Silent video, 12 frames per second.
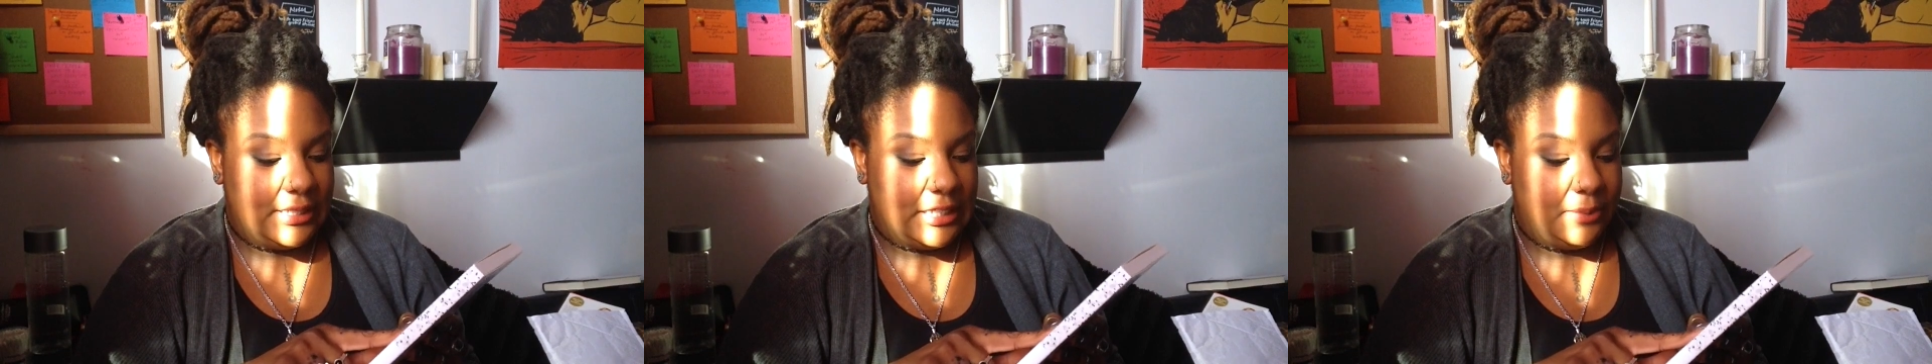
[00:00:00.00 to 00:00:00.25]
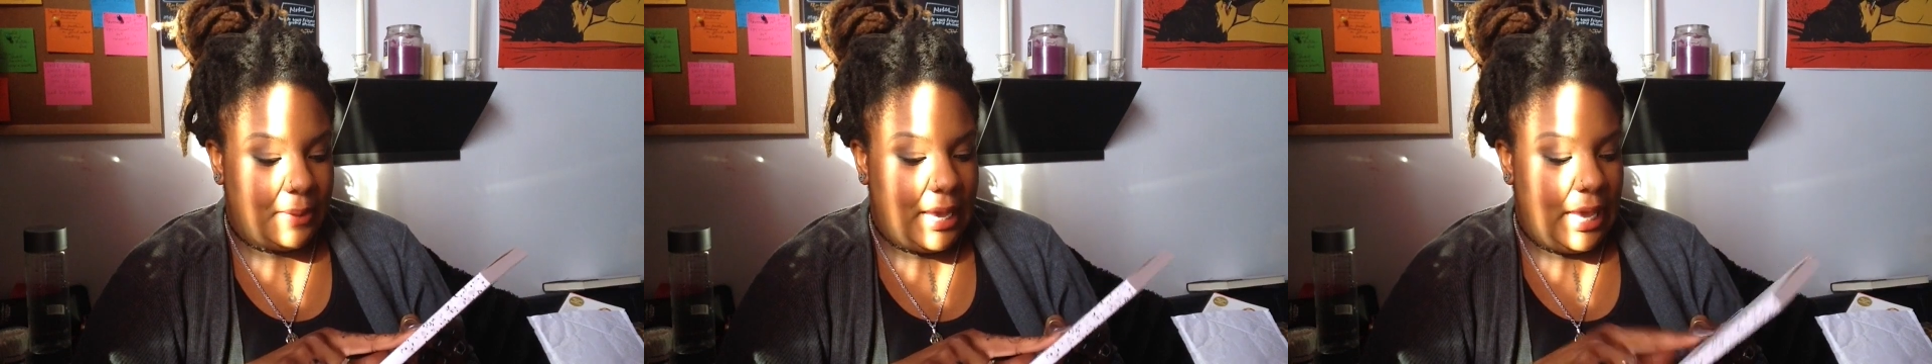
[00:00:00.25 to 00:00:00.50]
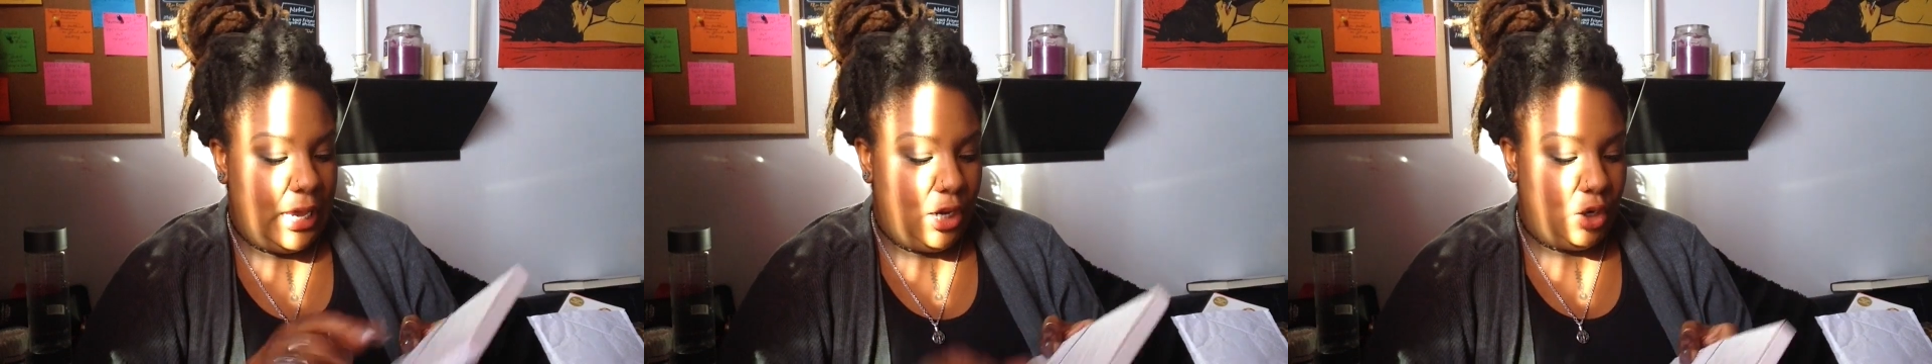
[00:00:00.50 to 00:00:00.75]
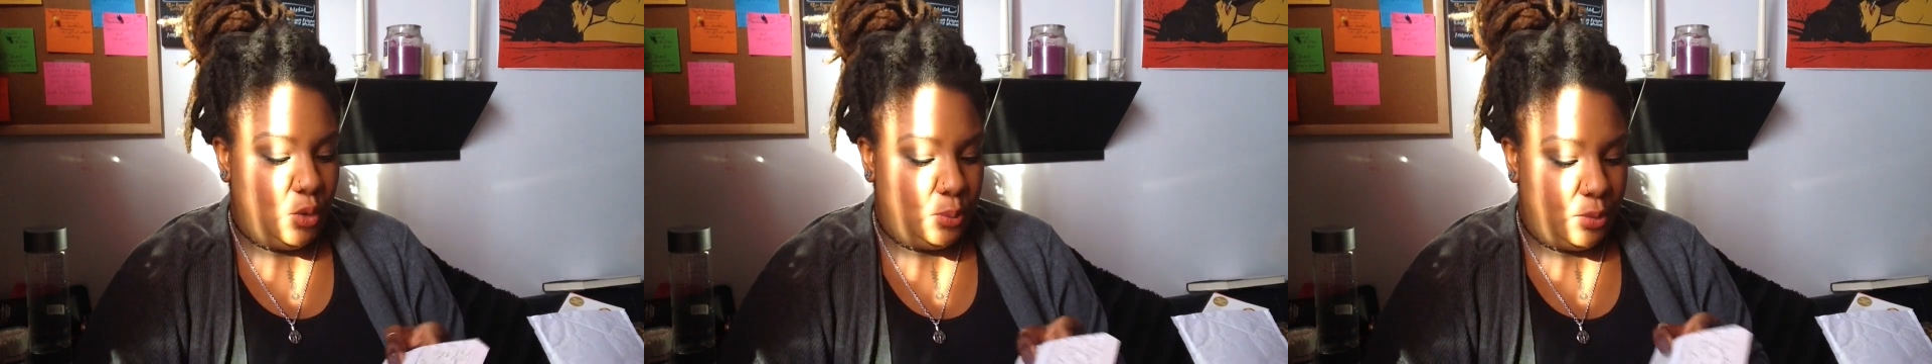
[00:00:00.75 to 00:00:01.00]

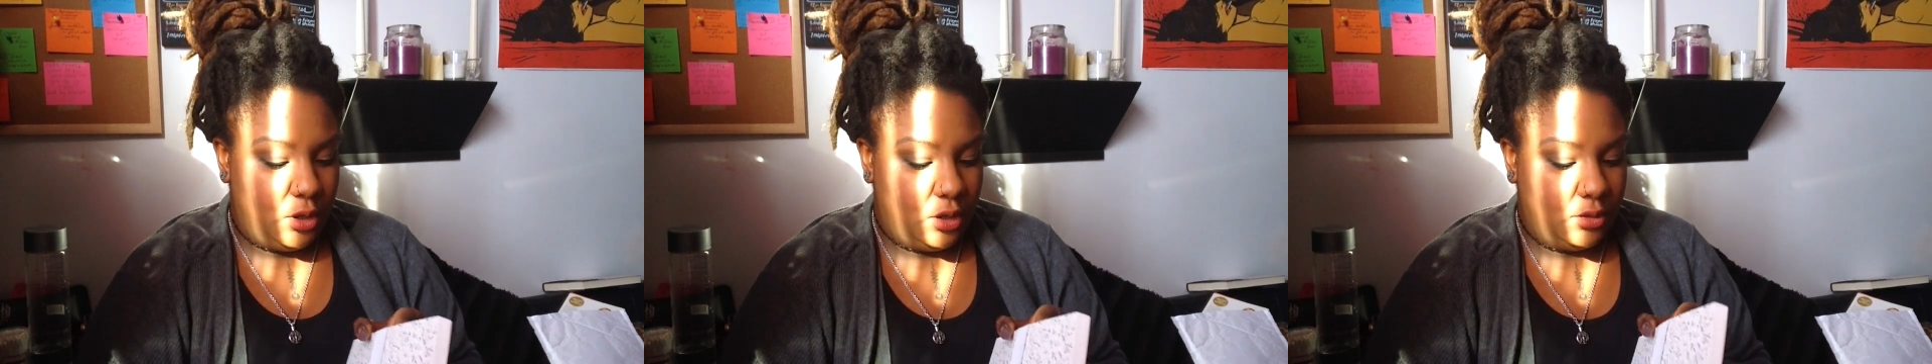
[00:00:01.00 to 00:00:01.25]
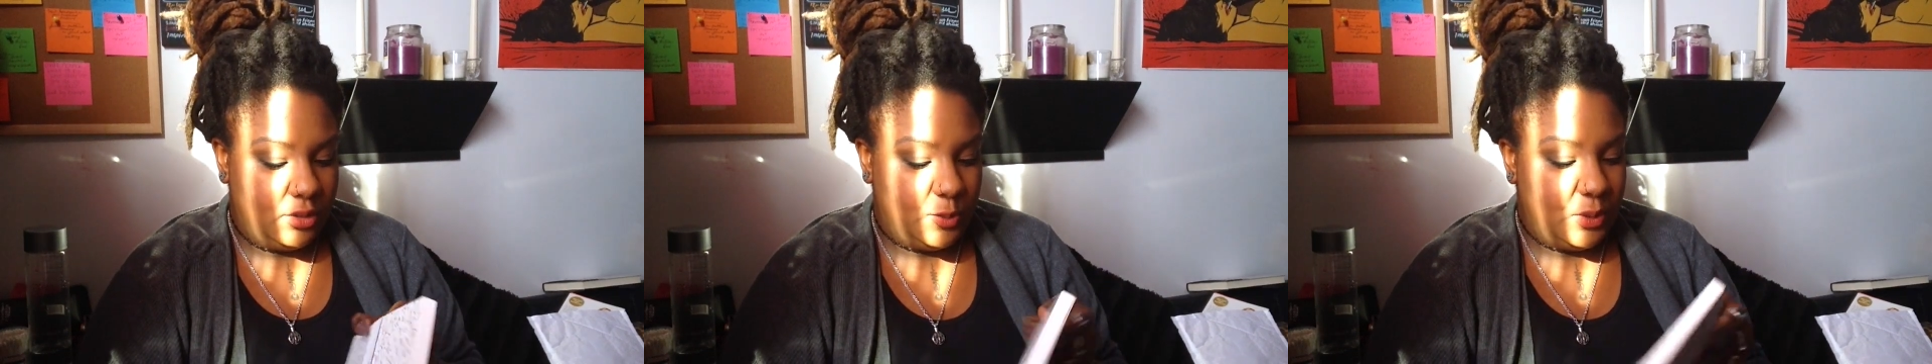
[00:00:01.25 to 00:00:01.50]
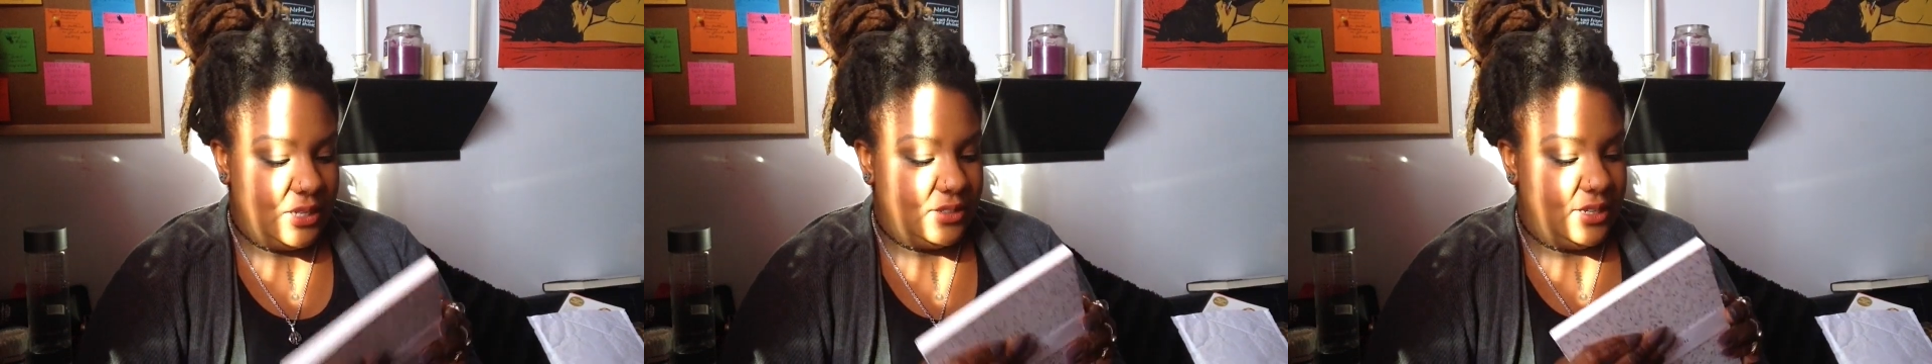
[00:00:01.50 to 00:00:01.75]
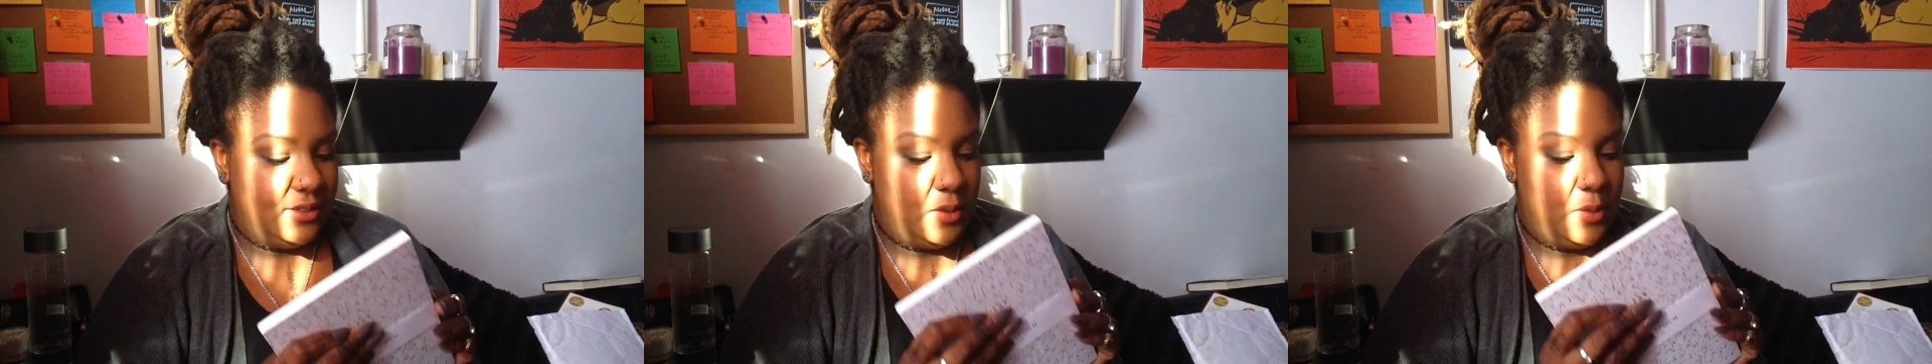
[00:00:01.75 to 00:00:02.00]
6x8 notebook. That's what it
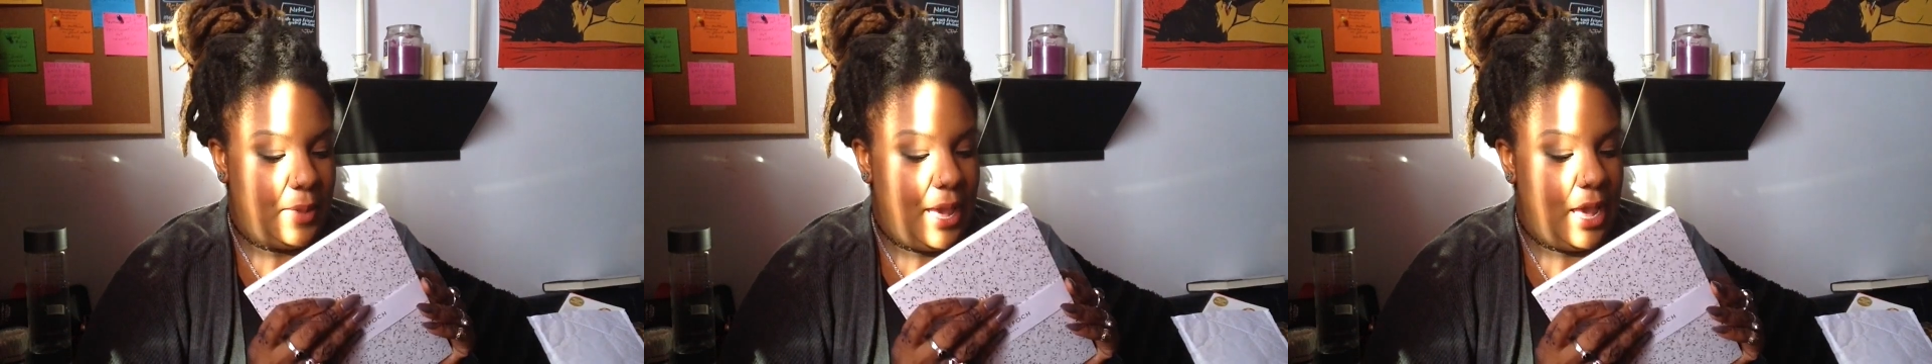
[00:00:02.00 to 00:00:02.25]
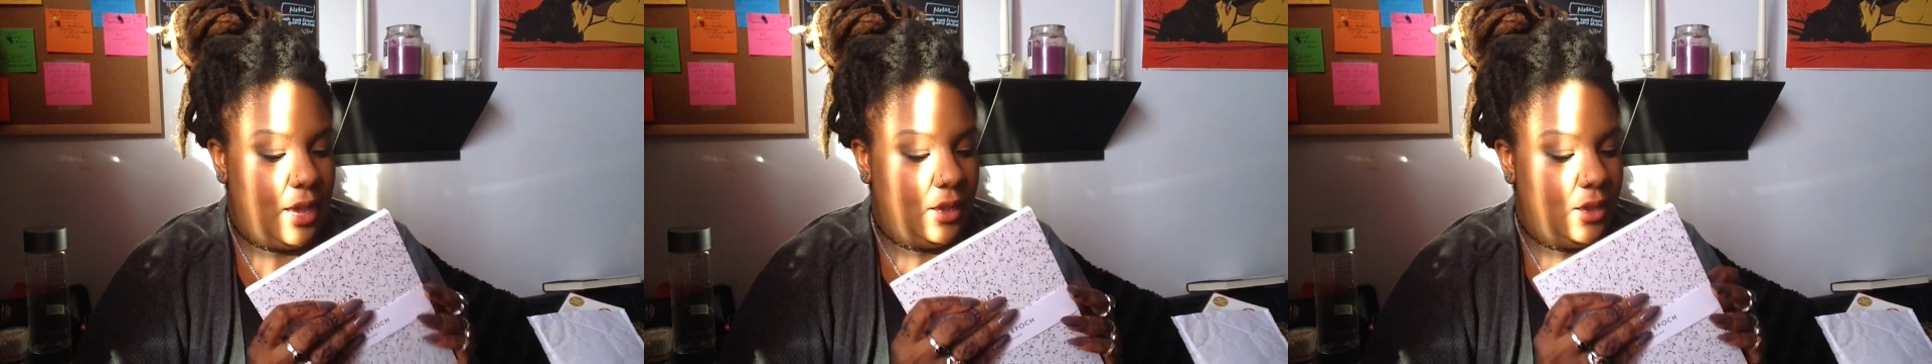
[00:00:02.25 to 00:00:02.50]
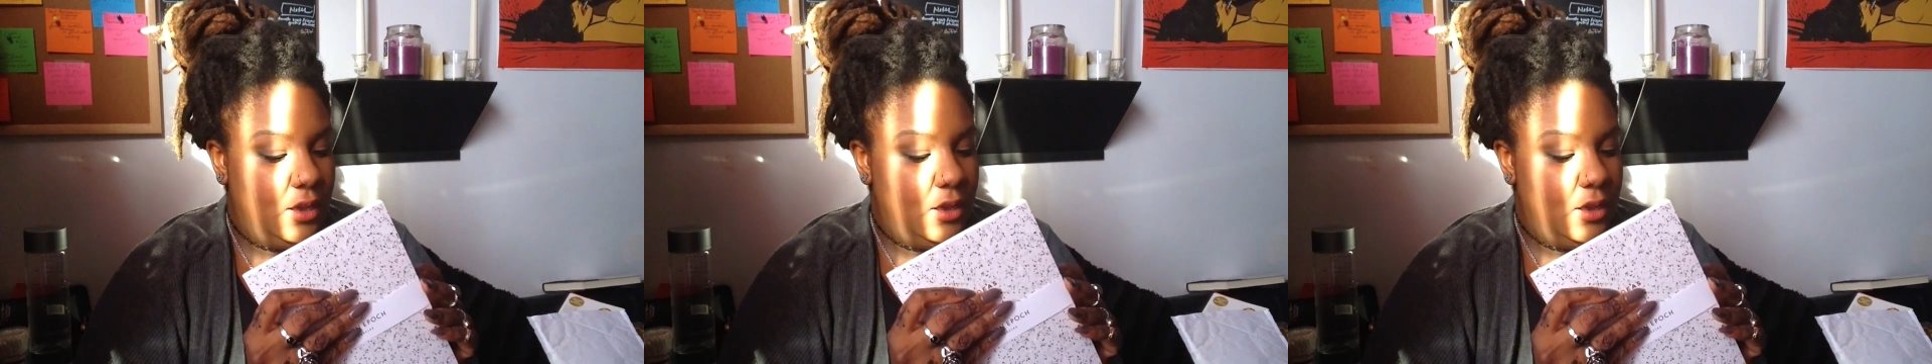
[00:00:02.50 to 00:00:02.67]
says on the back.